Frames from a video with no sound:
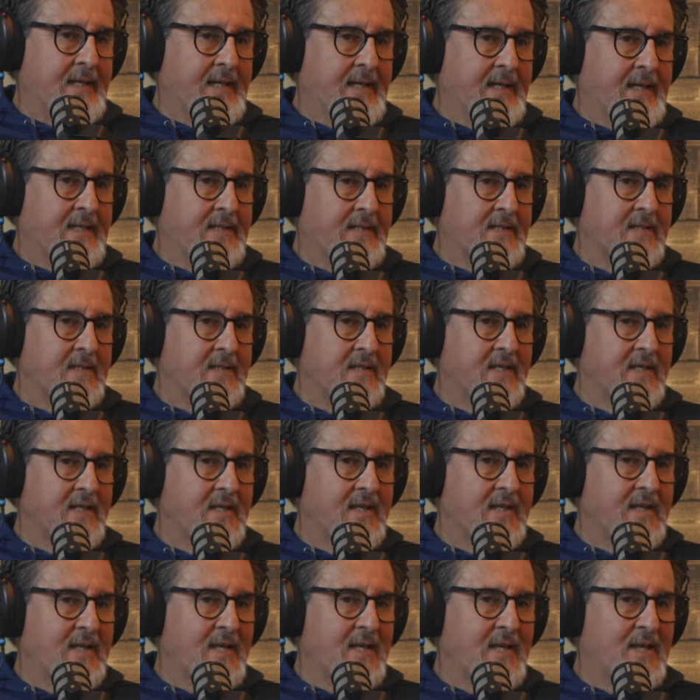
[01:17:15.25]
and
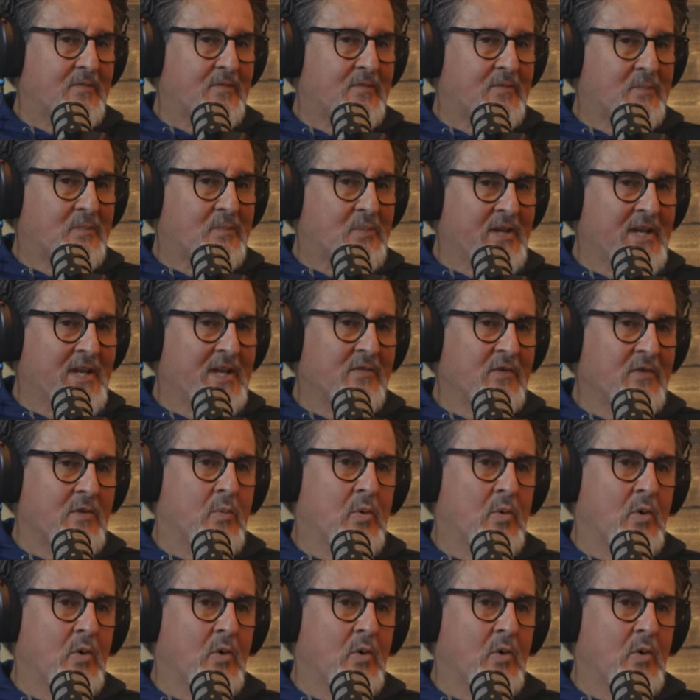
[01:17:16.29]
playing for